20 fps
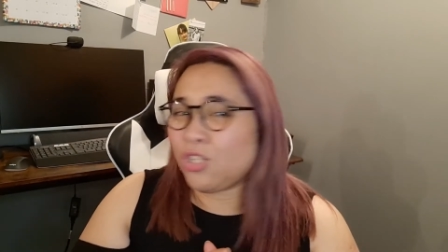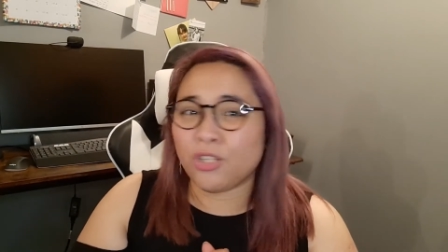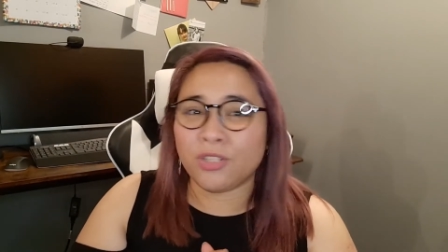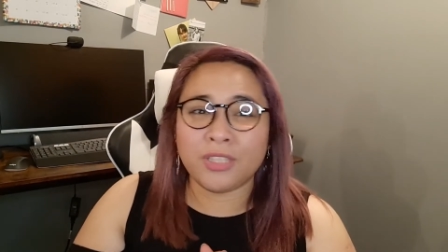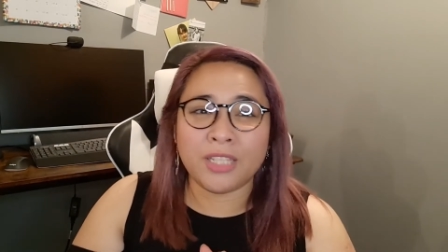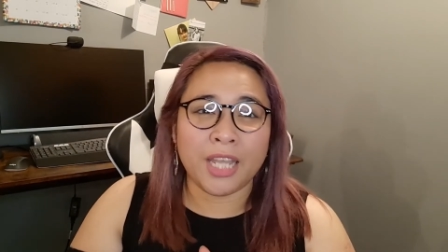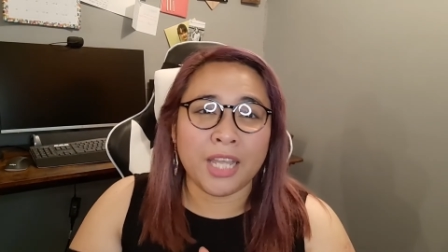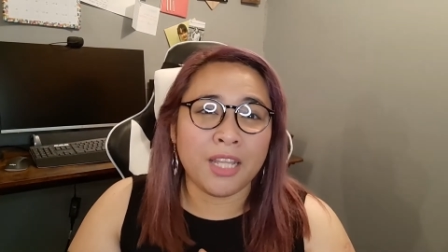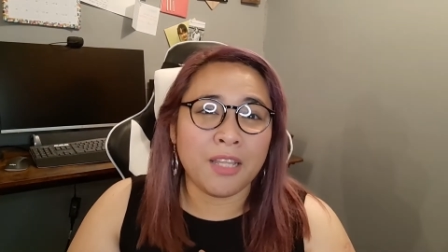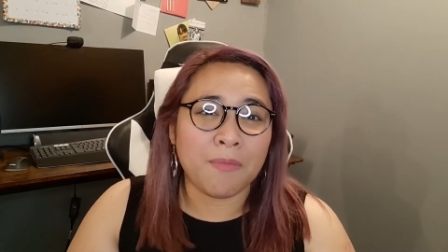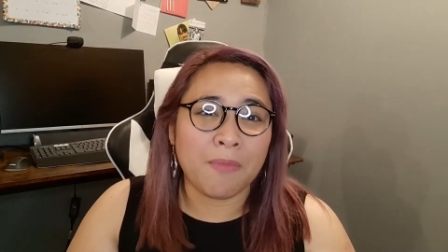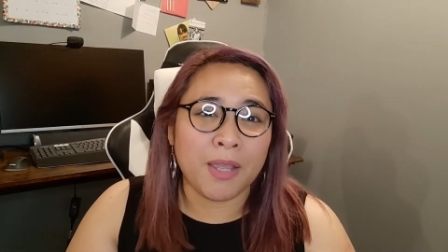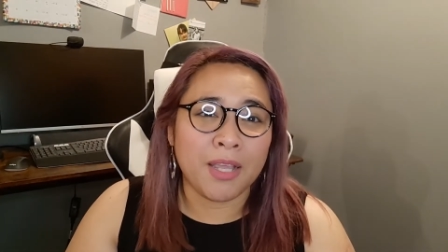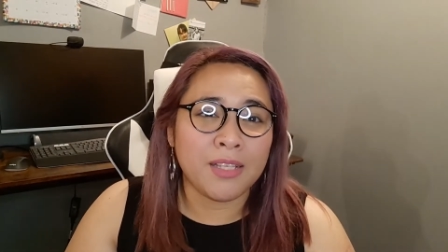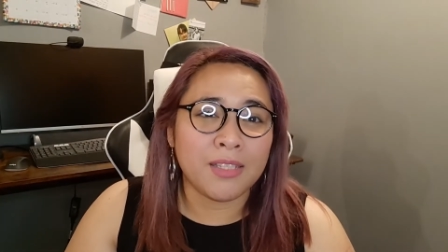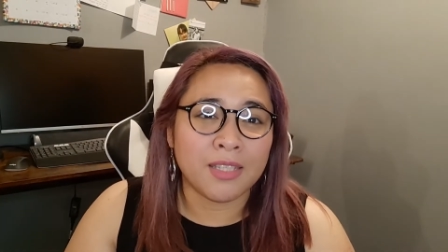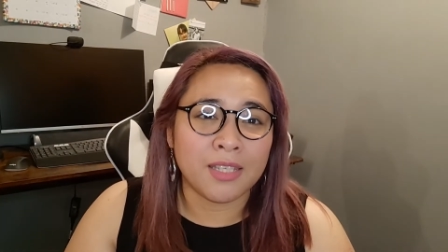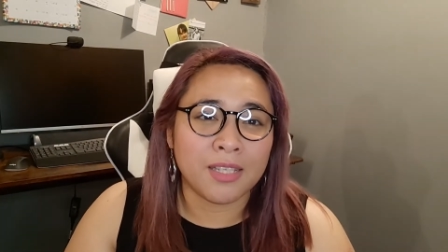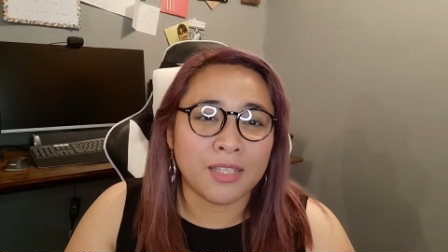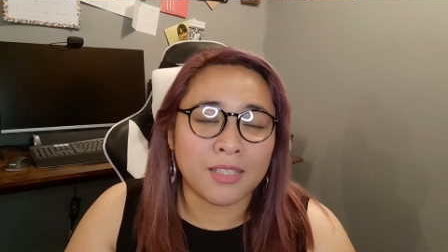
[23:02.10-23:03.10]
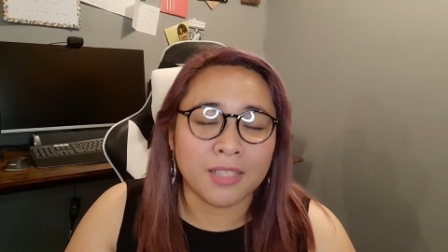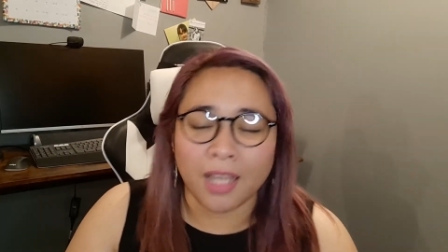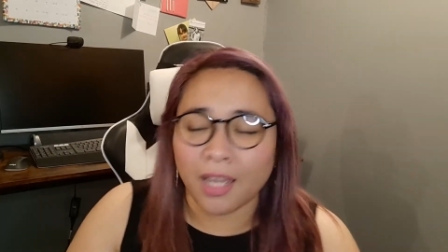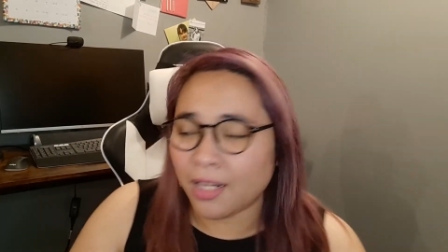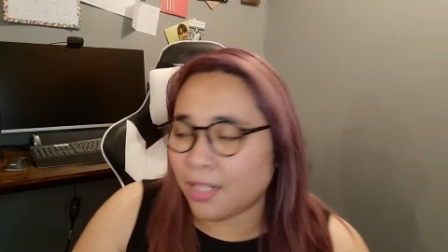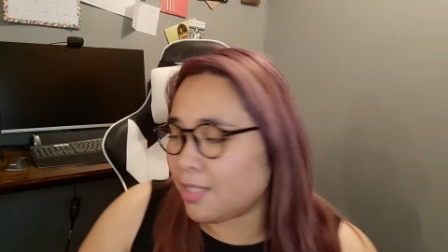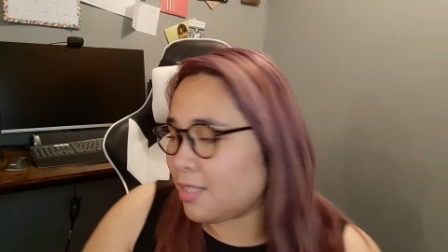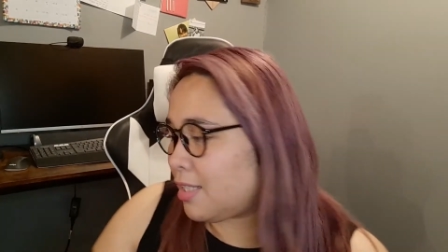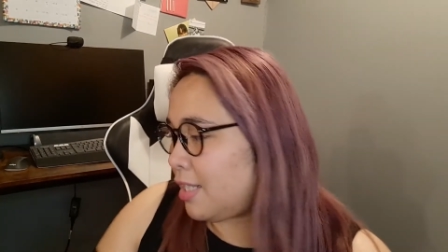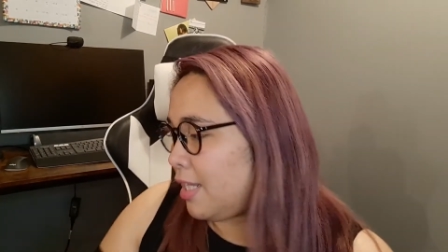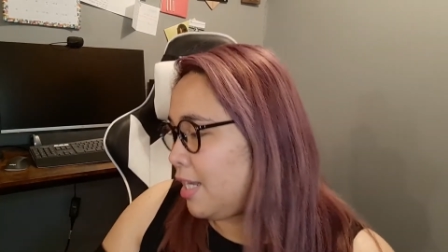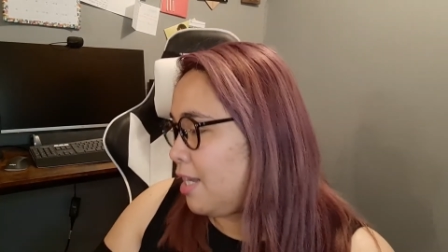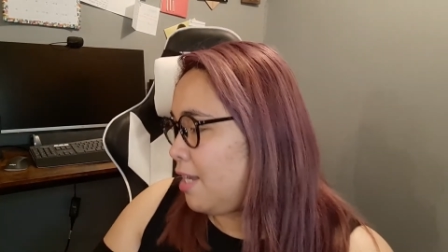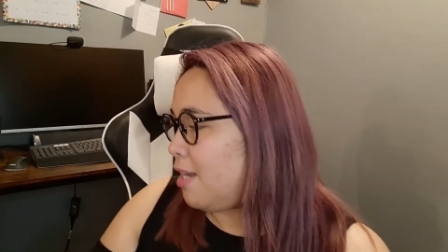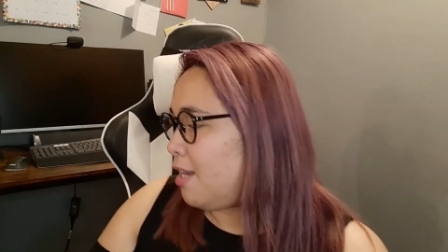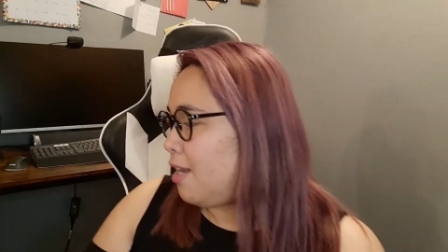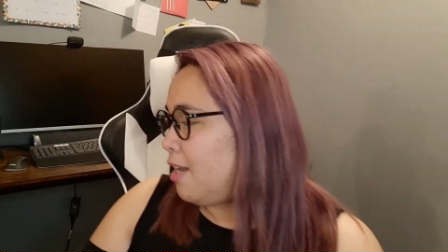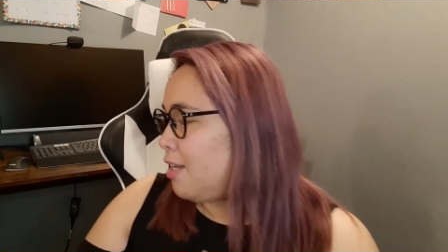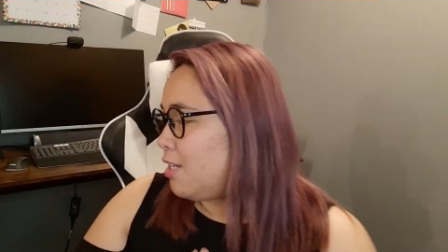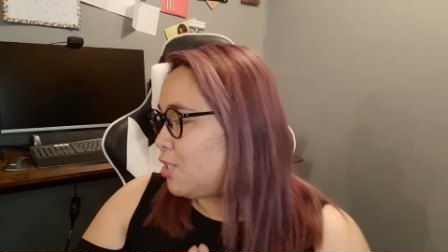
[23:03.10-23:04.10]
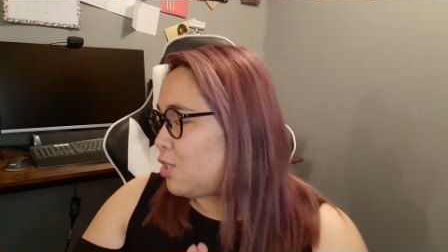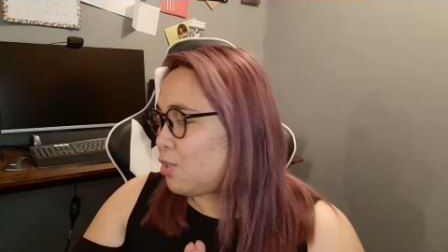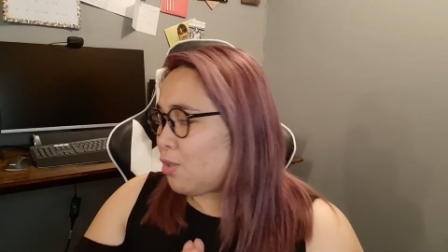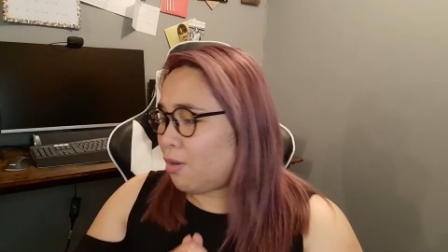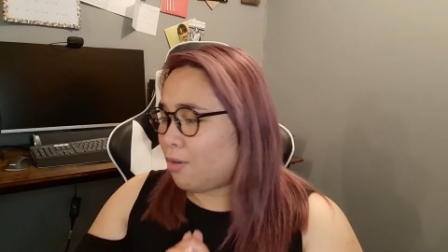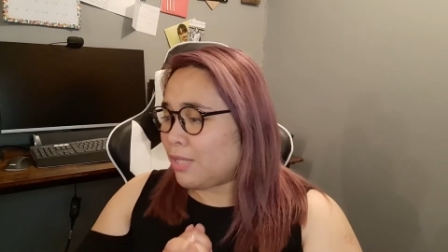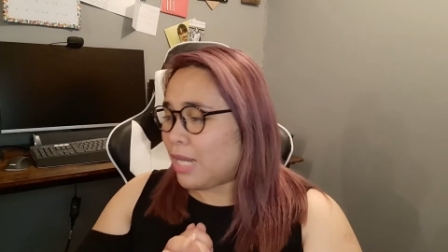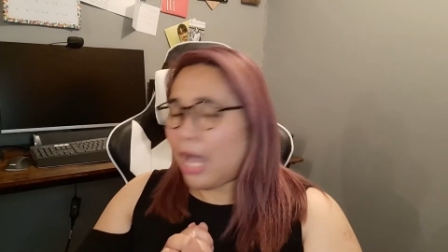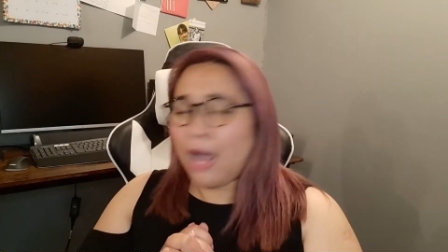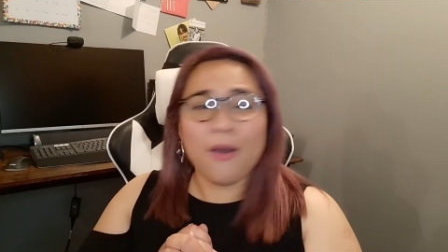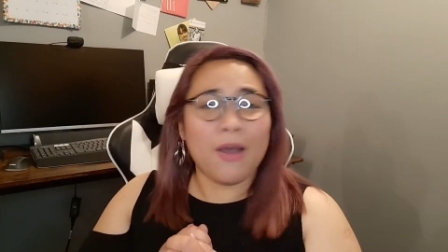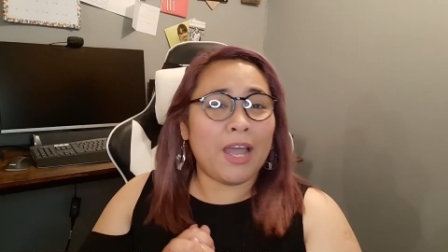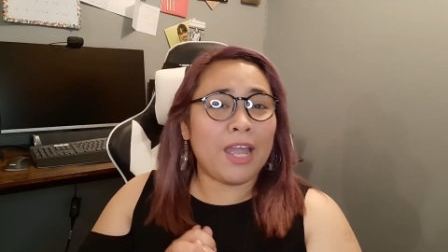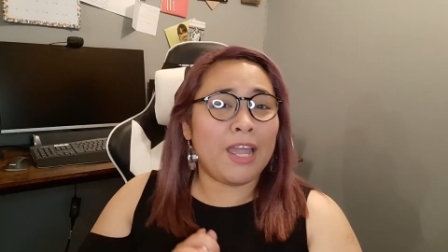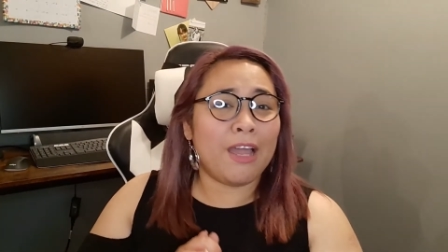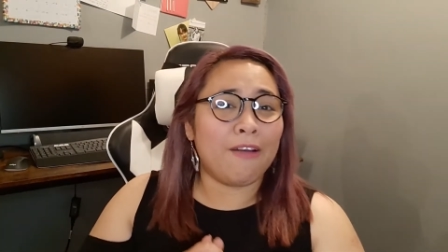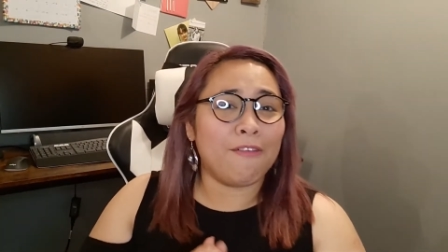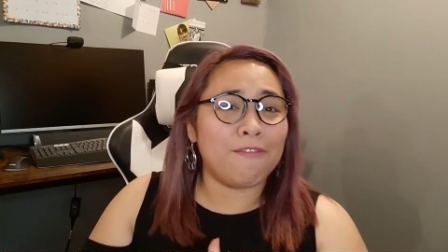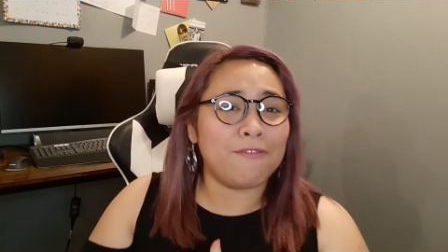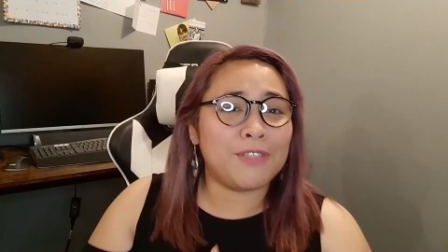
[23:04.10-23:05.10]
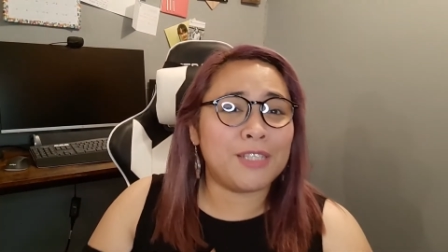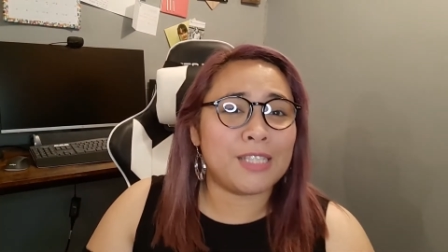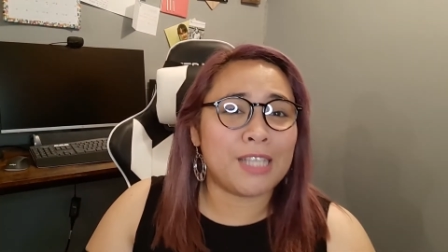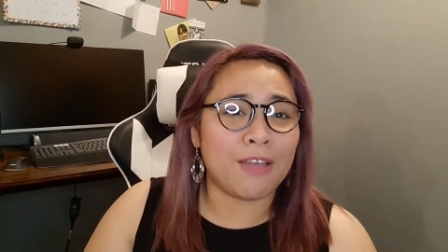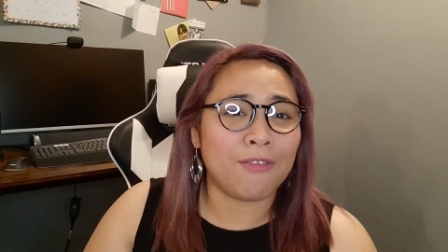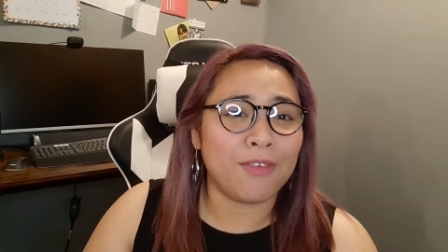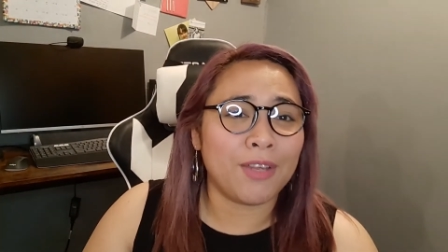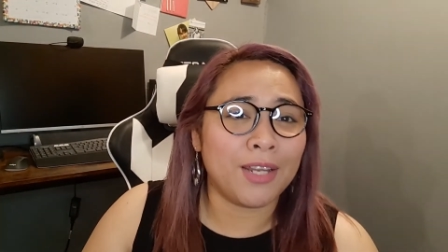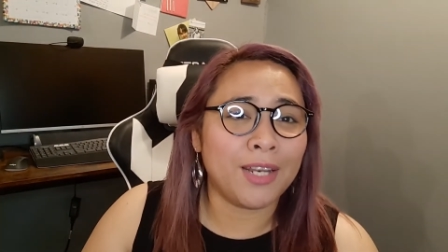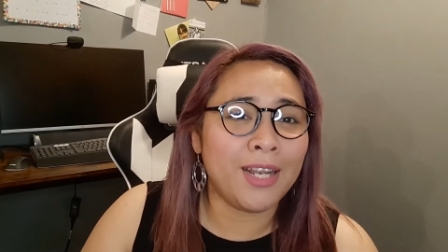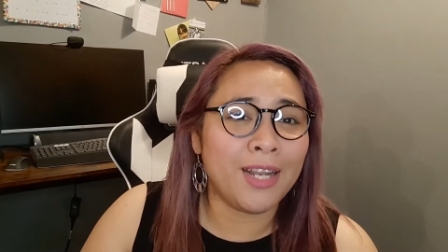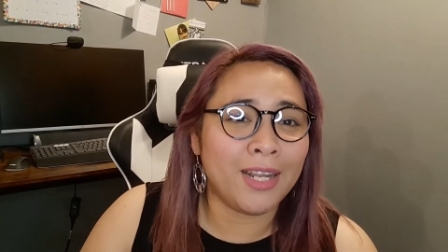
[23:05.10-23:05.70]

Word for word: your daily basis, honestly. So now I have seven